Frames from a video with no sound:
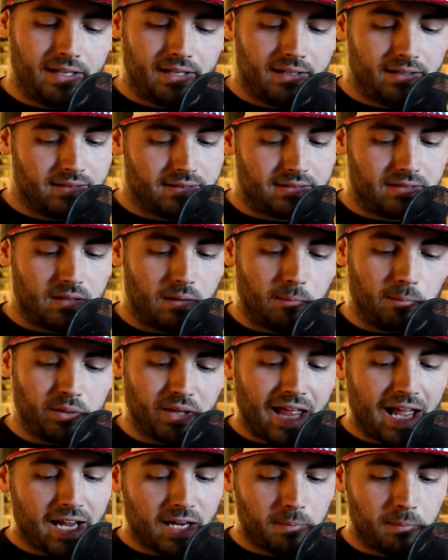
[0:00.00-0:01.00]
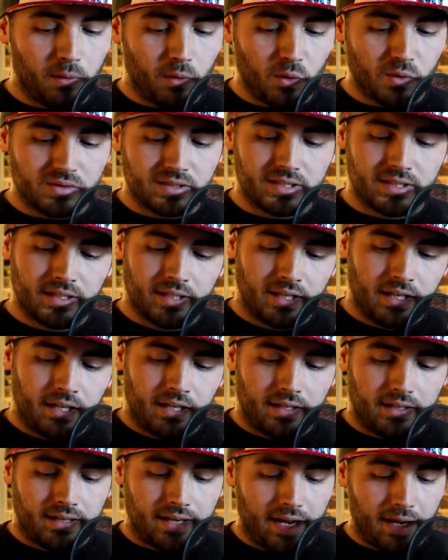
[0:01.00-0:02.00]
is Black Bolt,
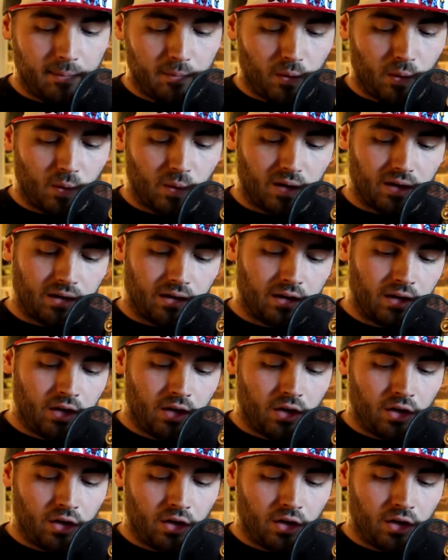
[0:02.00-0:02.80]
Namor,